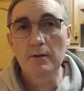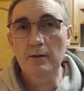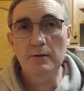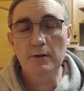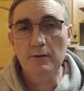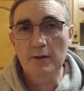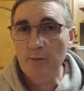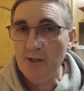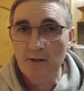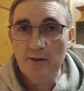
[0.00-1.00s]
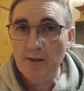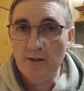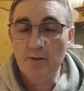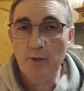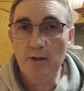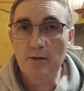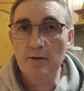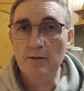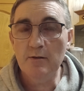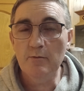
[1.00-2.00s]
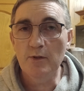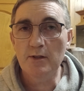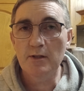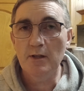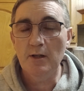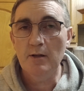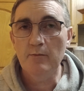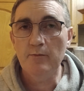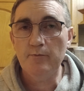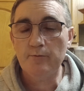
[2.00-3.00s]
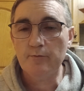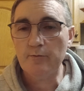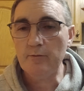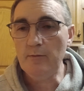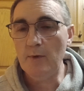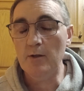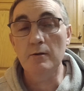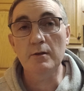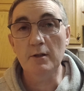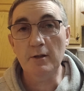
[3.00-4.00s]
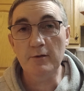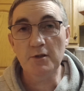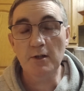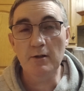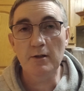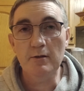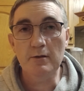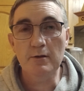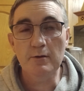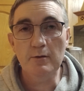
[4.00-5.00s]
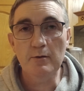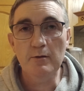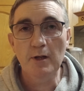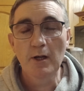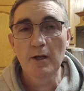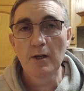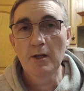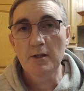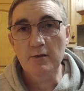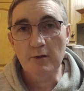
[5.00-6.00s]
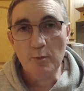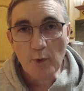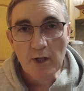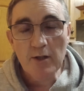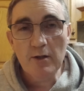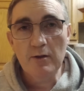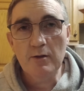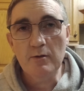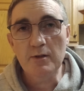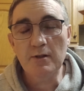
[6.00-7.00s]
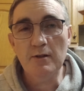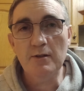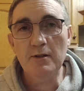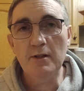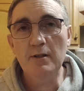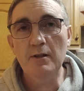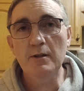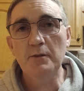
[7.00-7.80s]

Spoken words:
it's not only about near-death experiences, but I'm going to give a shout out to Siobhan Brady, who was on the